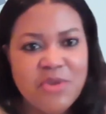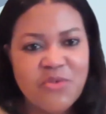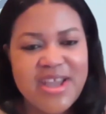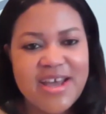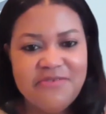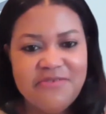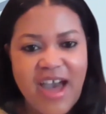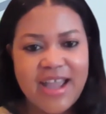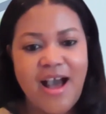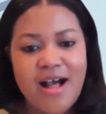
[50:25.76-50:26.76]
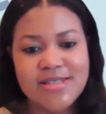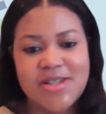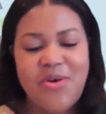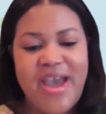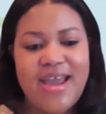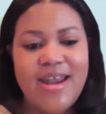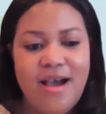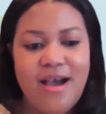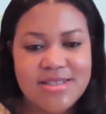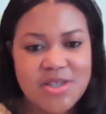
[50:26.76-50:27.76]
And Maria, if I could also add
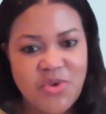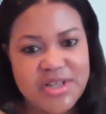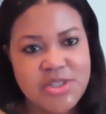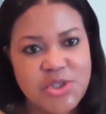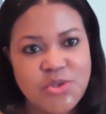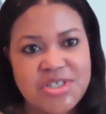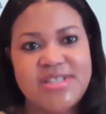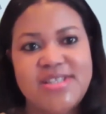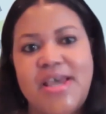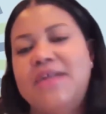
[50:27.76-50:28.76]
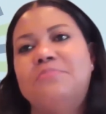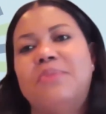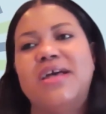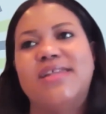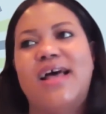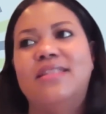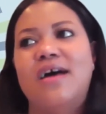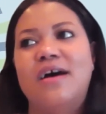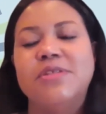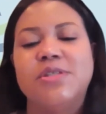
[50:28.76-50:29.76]
on to what Sue just said, because I
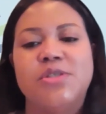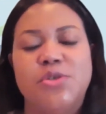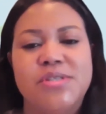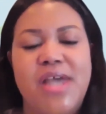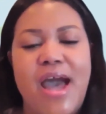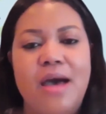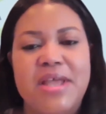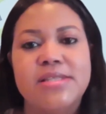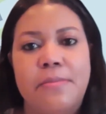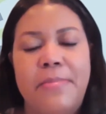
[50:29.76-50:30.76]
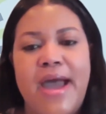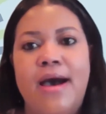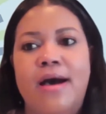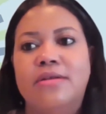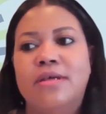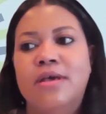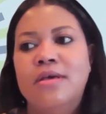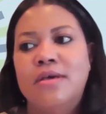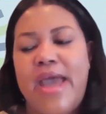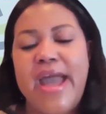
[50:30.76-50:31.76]
loved Sue's comments about
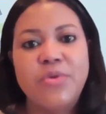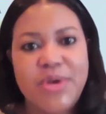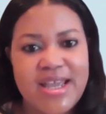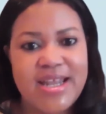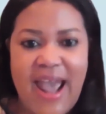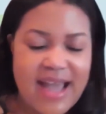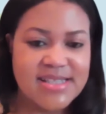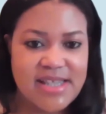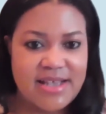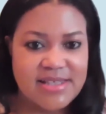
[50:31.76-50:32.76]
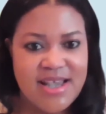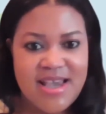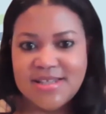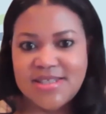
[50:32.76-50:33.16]
equity and access.